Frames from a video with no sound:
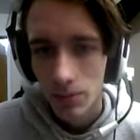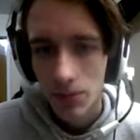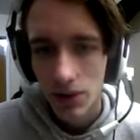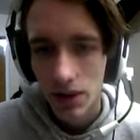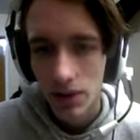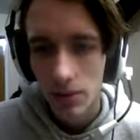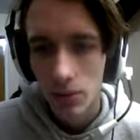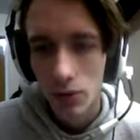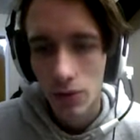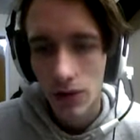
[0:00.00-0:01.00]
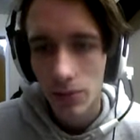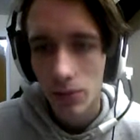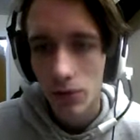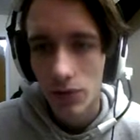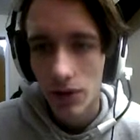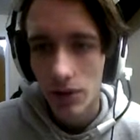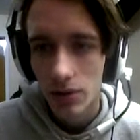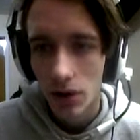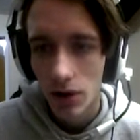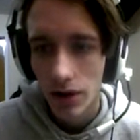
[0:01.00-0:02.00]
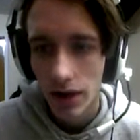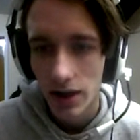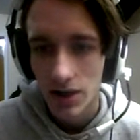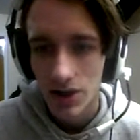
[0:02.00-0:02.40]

Book it. Move it. Move it. Oh gosh,